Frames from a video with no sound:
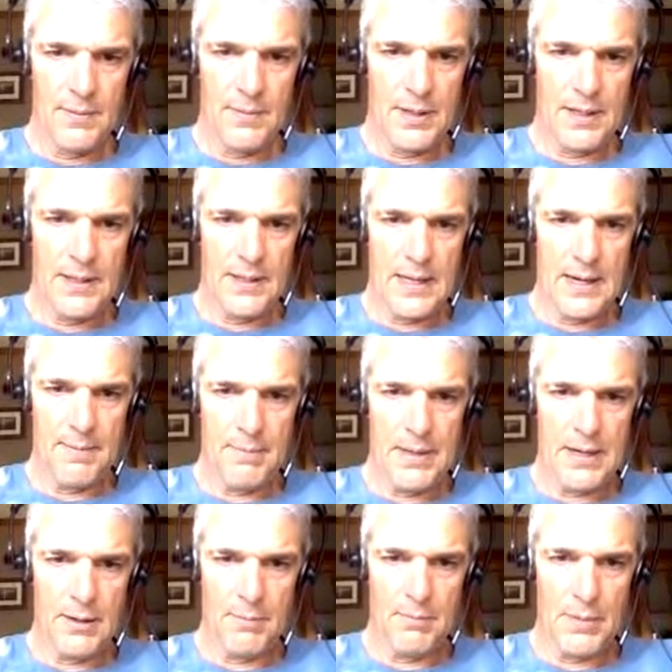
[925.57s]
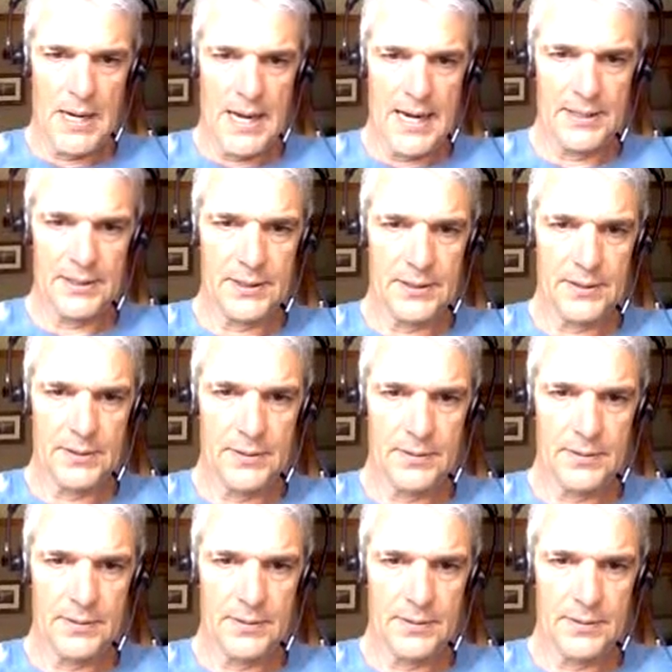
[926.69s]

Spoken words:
Make that a better minus.